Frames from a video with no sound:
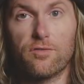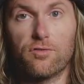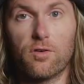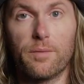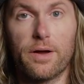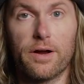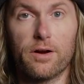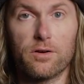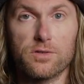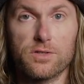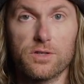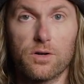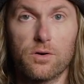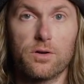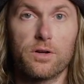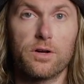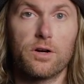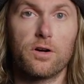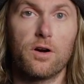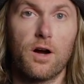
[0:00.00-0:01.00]
from
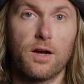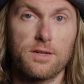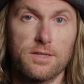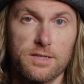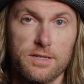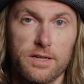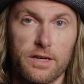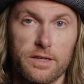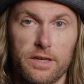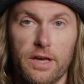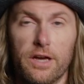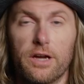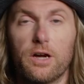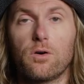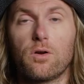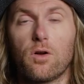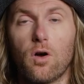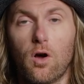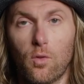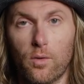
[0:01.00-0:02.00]
Arizona across to San Diego
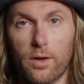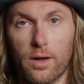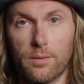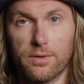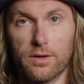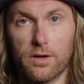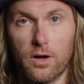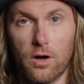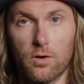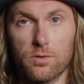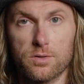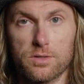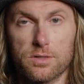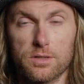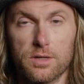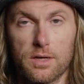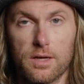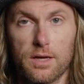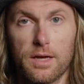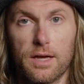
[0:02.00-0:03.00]
and all the way up the
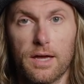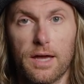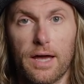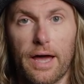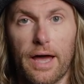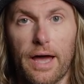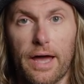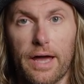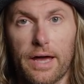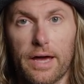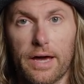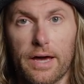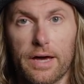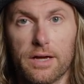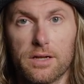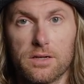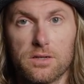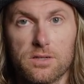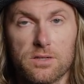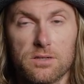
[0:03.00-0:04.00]
coast
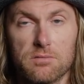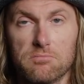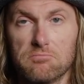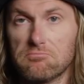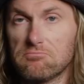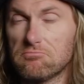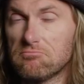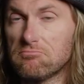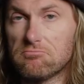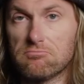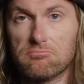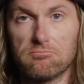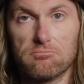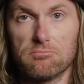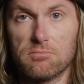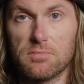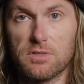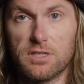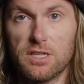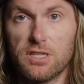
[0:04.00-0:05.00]
and
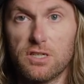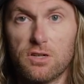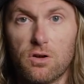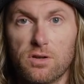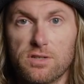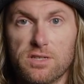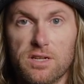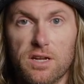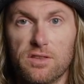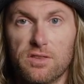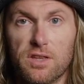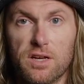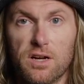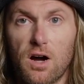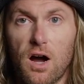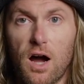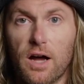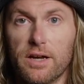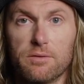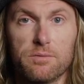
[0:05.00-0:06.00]
didn't notice anything
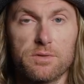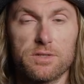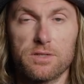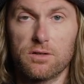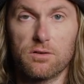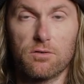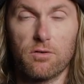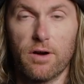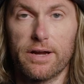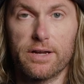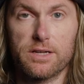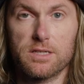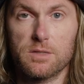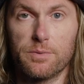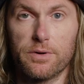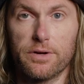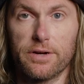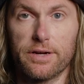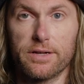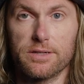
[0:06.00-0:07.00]
odd. It was a great
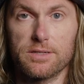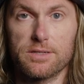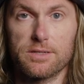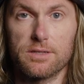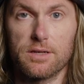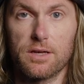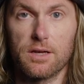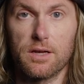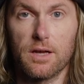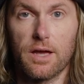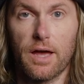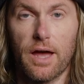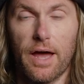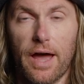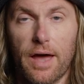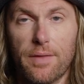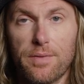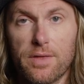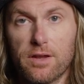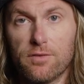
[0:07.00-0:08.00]
experience.
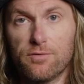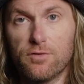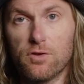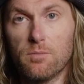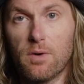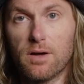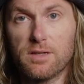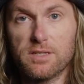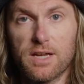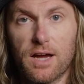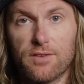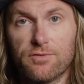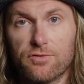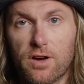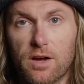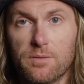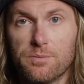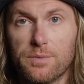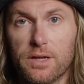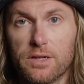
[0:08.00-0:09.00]
And then a few months
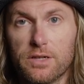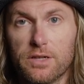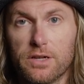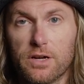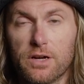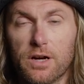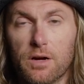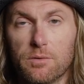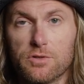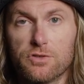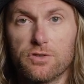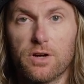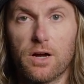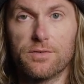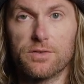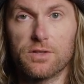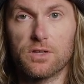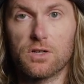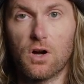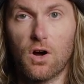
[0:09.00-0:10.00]
after I'd been here, I was
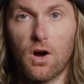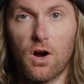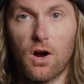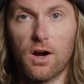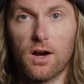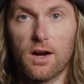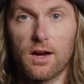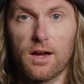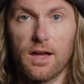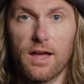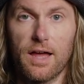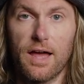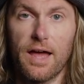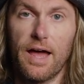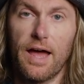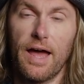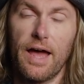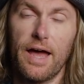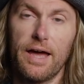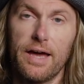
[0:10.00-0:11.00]
driving the car
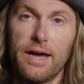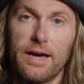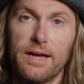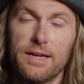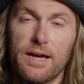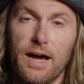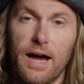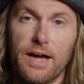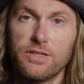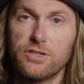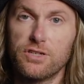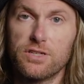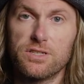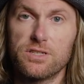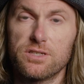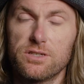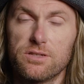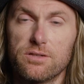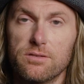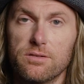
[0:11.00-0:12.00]
and I
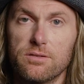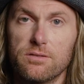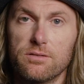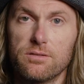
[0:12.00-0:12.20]
just